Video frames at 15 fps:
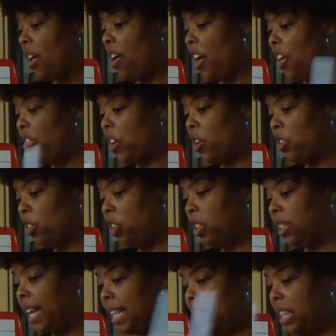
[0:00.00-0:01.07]
And they look
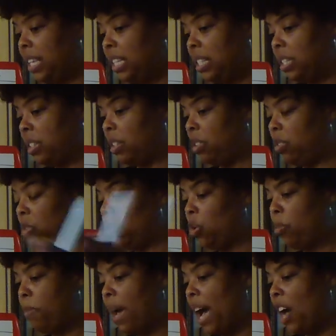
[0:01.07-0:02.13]
like this, little
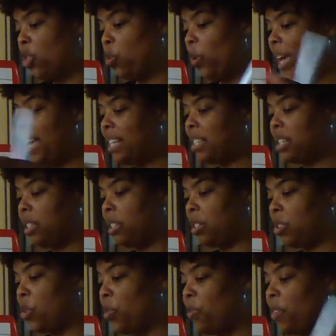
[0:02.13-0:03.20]
pathways in the
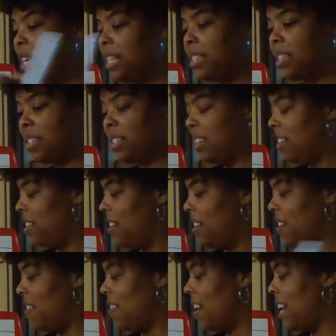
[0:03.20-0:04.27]
surface,
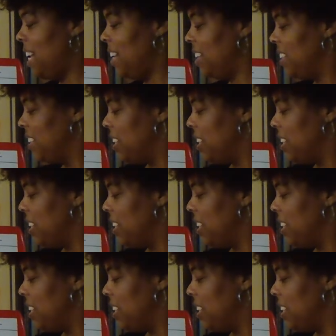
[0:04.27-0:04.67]
all right?